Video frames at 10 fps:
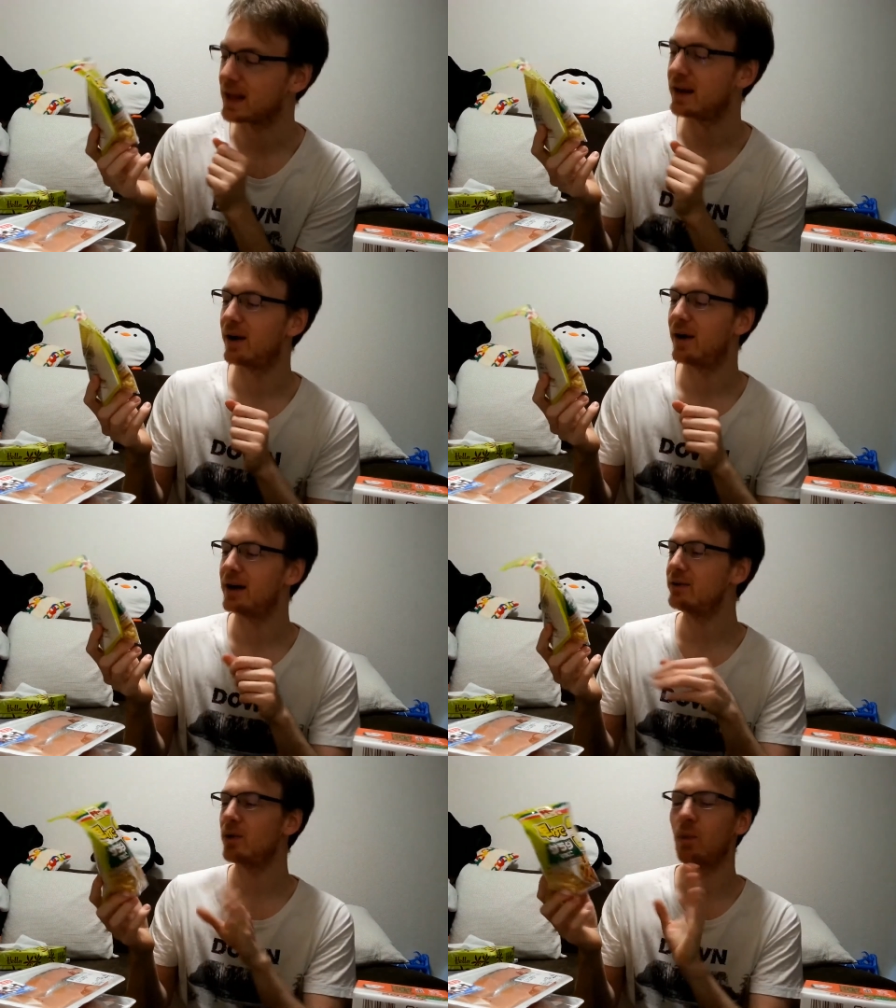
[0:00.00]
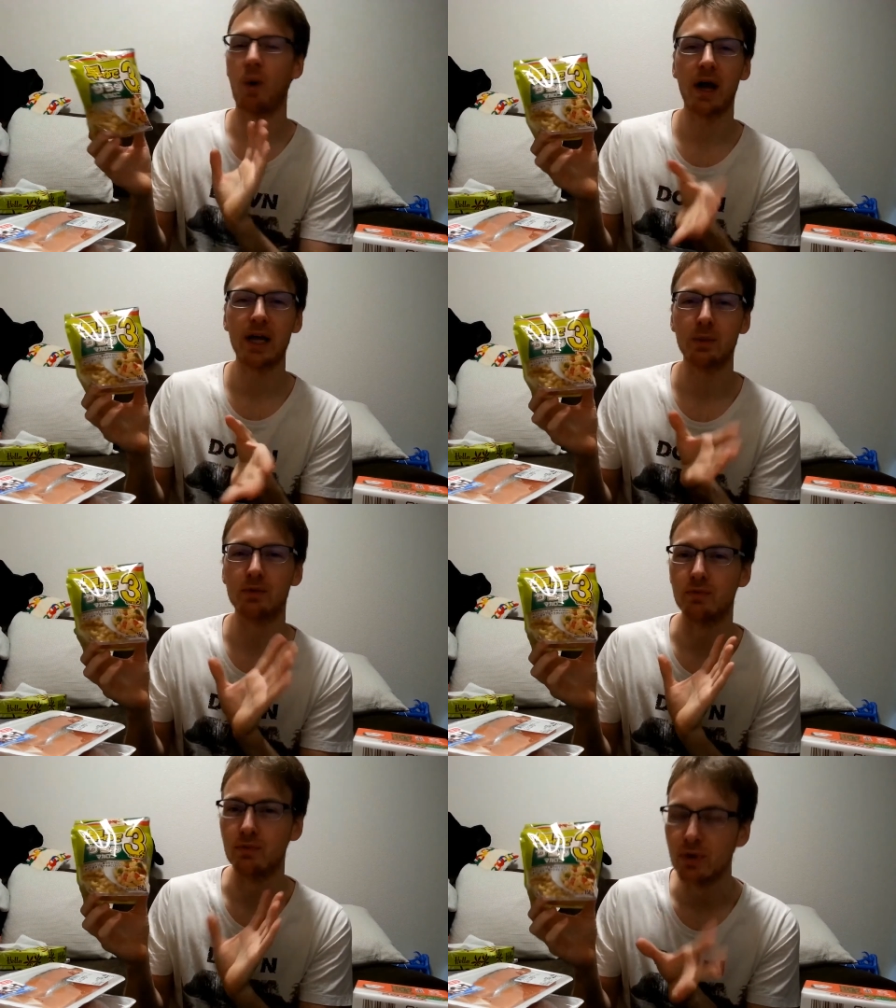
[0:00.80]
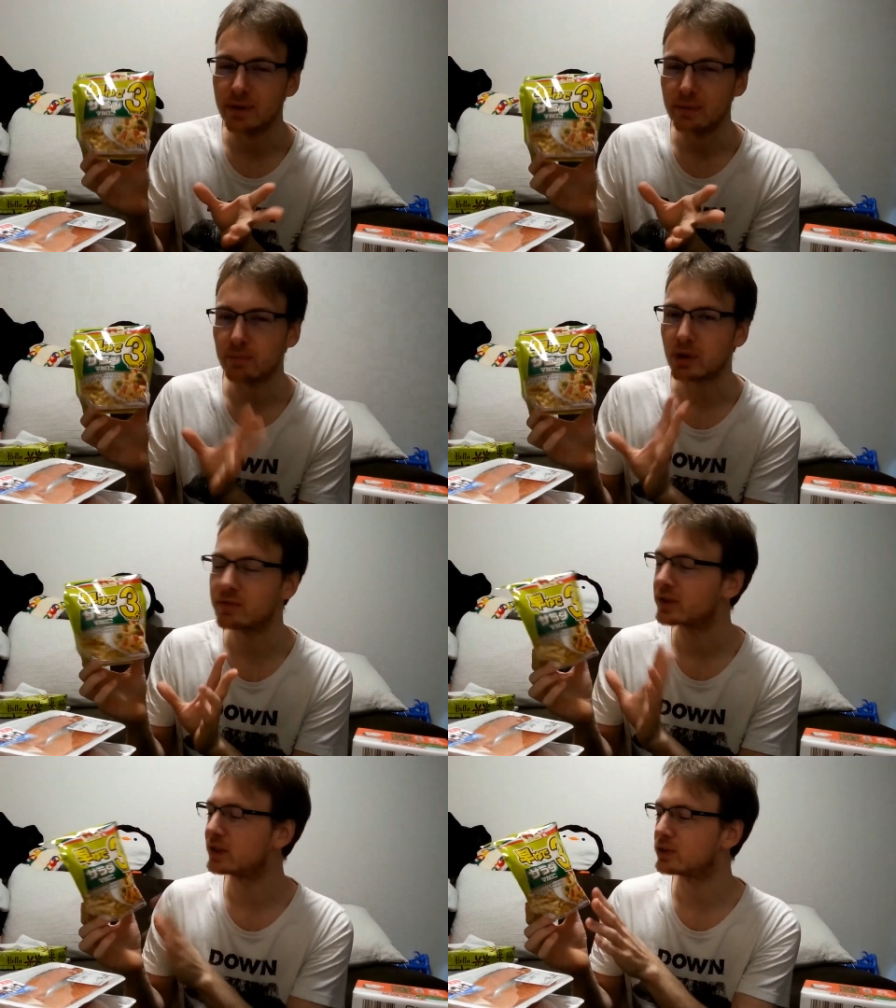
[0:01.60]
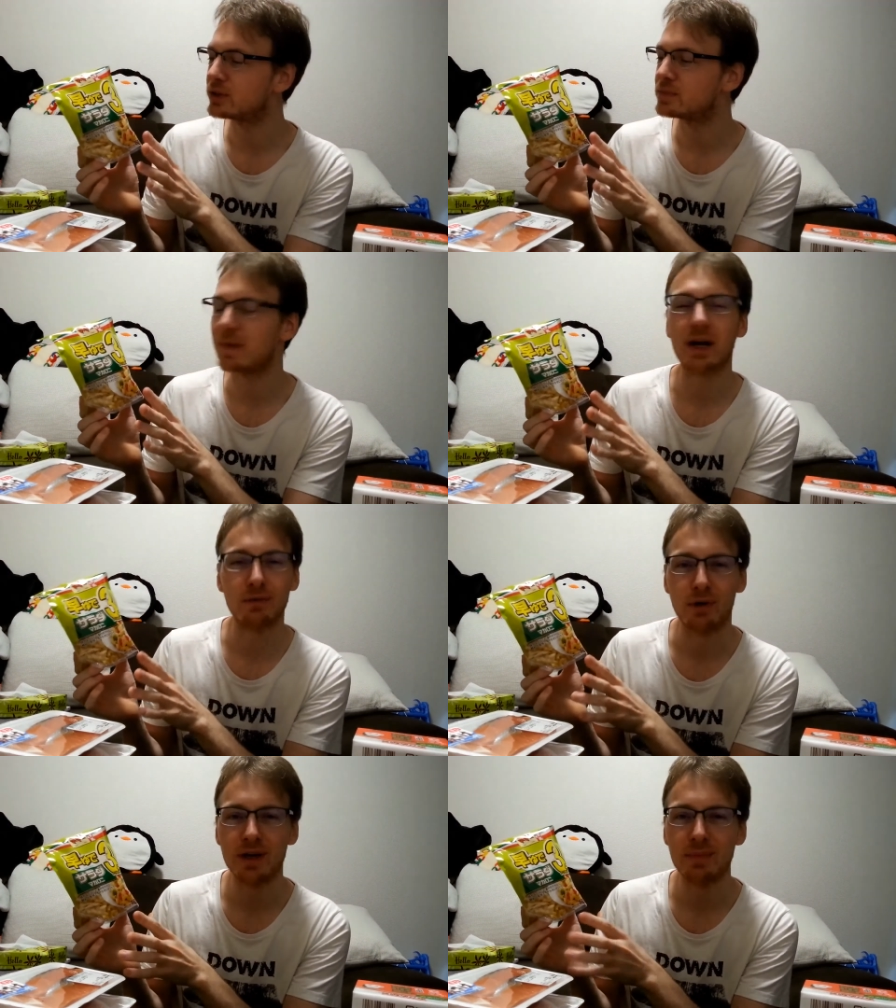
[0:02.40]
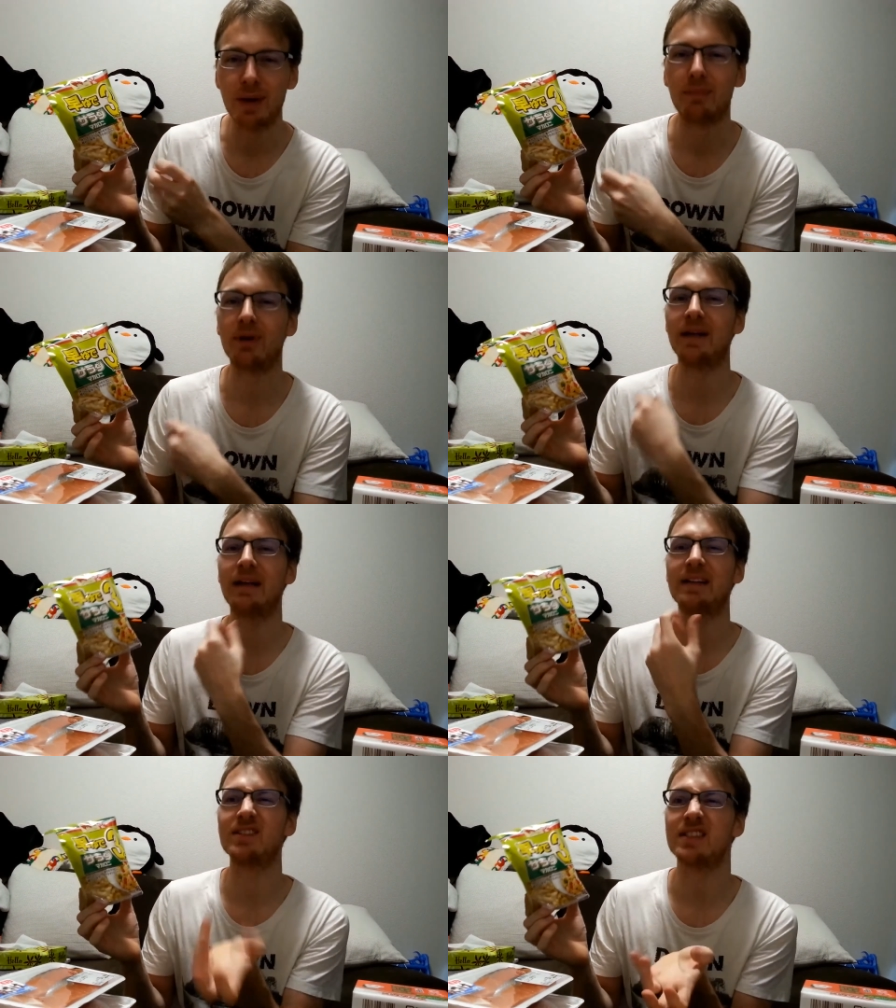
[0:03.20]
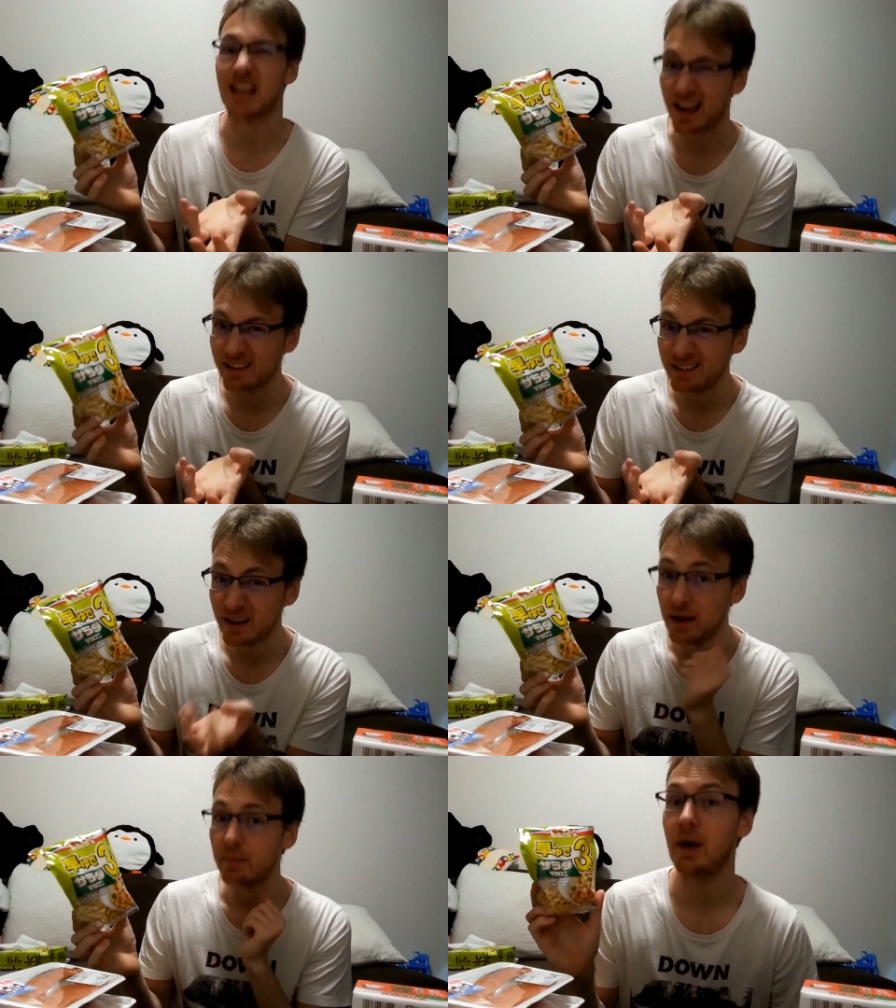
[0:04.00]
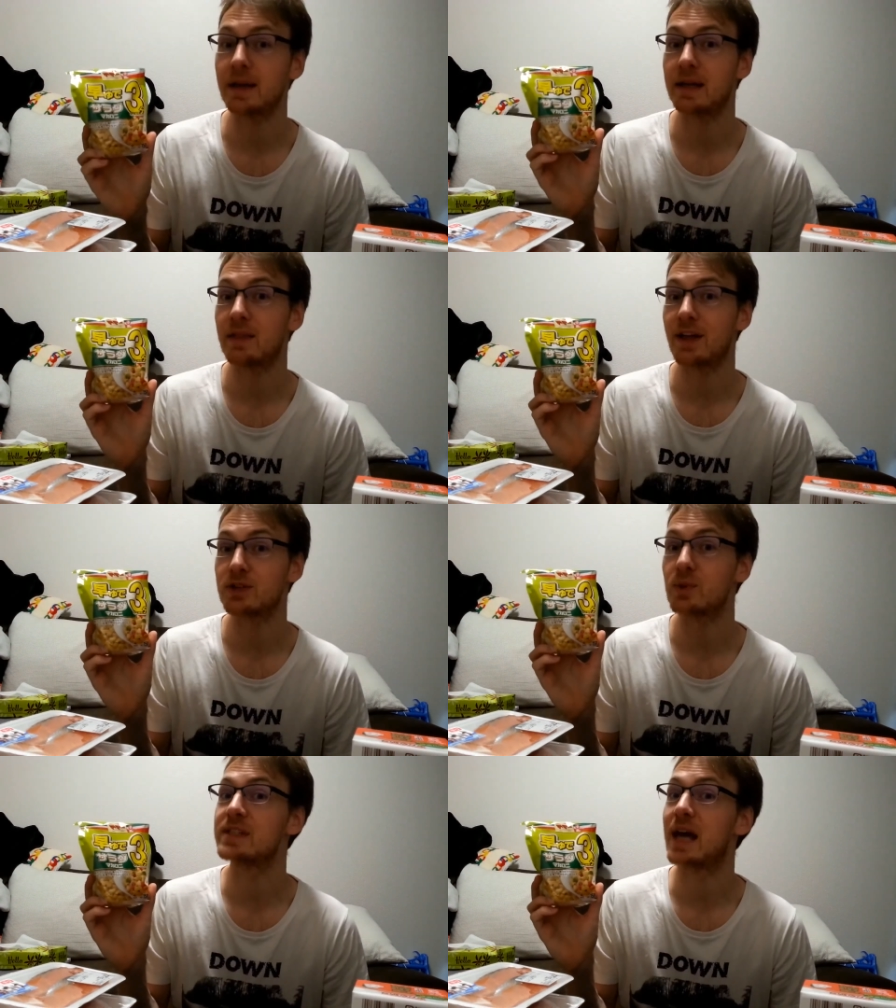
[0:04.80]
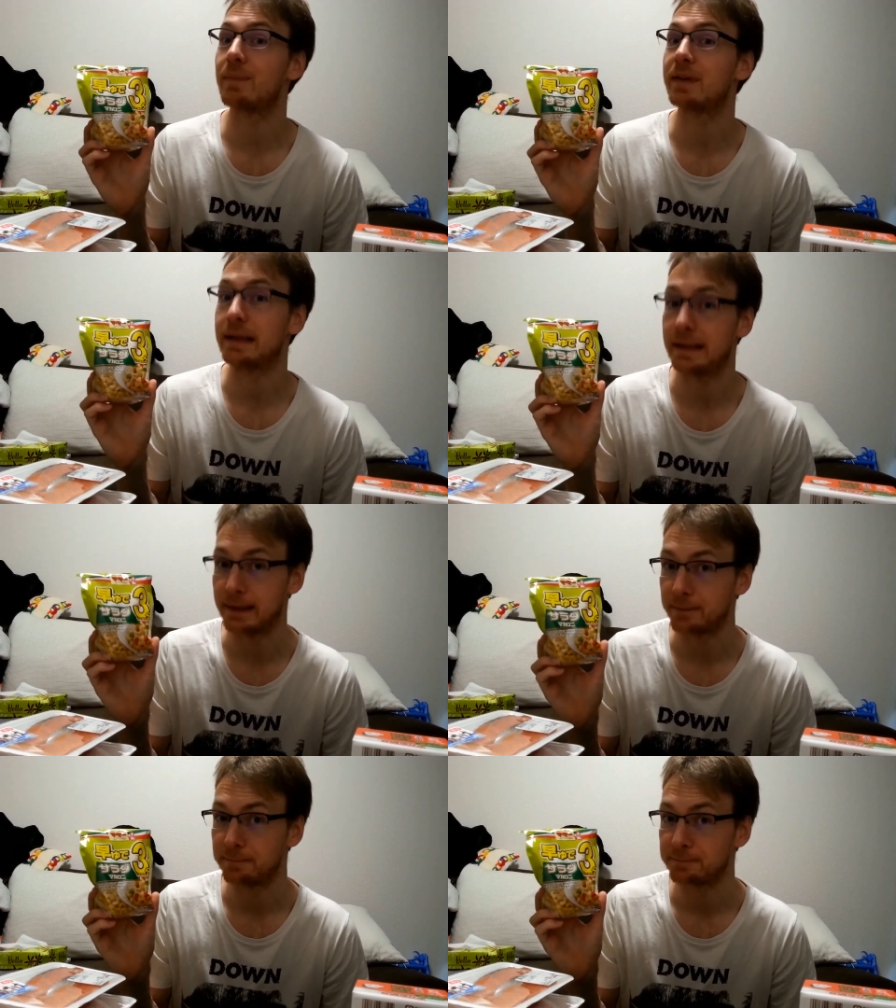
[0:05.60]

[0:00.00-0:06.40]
Now, I don't know why you would ruin perfectly good macaroni by putting it into salad, but that's what's happened here.